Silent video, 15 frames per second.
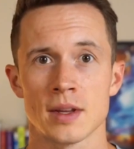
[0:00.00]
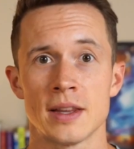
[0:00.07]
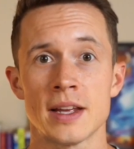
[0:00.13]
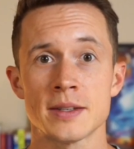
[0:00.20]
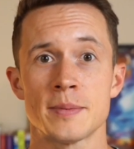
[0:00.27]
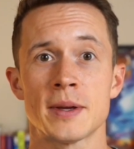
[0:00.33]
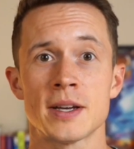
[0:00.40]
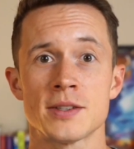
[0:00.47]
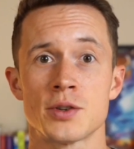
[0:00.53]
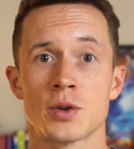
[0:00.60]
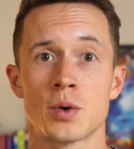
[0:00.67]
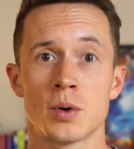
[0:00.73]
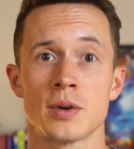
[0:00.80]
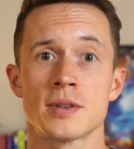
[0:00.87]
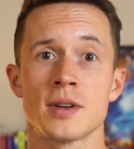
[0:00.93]
And that's because your
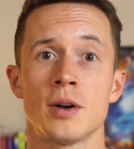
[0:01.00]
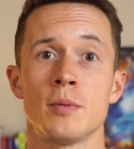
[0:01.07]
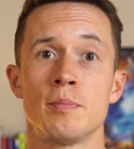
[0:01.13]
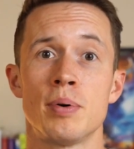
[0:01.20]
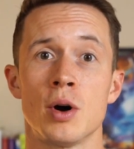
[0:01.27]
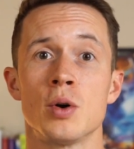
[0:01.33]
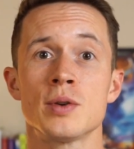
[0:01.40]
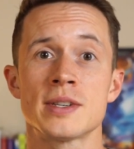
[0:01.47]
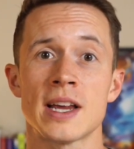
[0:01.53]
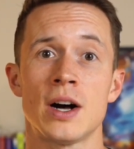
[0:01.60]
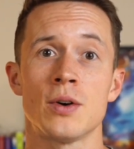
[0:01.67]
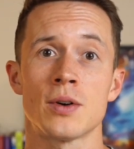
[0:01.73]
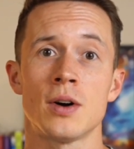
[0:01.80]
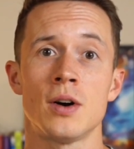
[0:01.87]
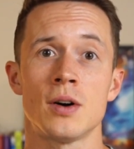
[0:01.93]
cortisol
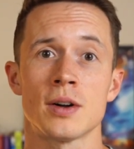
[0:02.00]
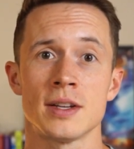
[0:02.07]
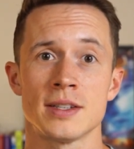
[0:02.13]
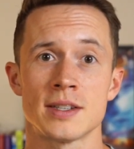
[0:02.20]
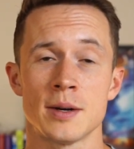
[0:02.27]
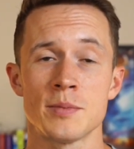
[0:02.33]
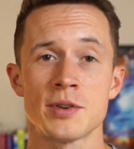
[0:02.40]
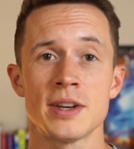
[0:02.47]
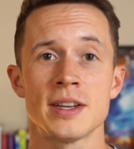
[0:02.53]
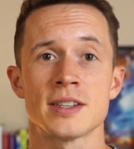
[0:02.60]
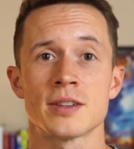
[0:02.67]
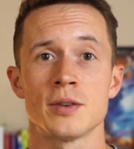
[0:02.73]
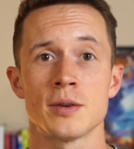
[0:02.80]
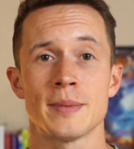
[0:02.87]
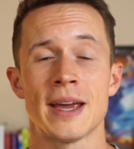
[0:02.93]
post-alcohol consumption is
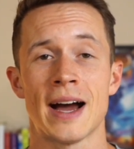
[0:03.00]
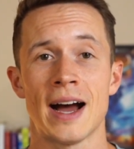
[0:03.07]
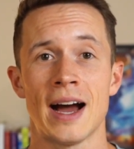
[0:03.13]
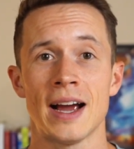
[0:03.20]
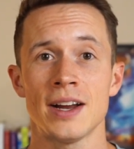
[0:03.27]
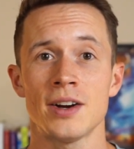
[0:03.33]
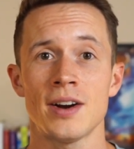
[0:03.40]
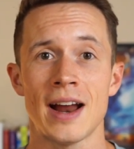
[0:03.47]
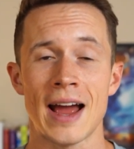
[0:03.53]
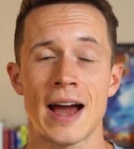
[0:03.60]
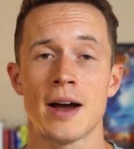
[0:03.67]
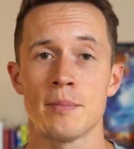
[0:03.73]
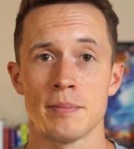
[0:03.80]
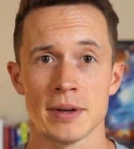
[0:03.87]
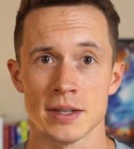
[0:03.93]
going to be higher
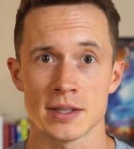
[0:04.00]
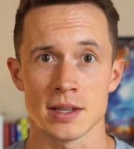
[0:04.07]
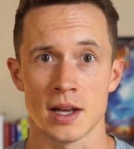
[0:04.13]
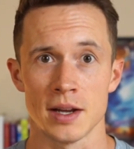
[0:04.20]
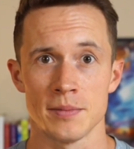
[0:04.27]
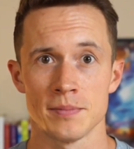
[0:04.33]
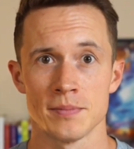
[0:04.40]
at baseline.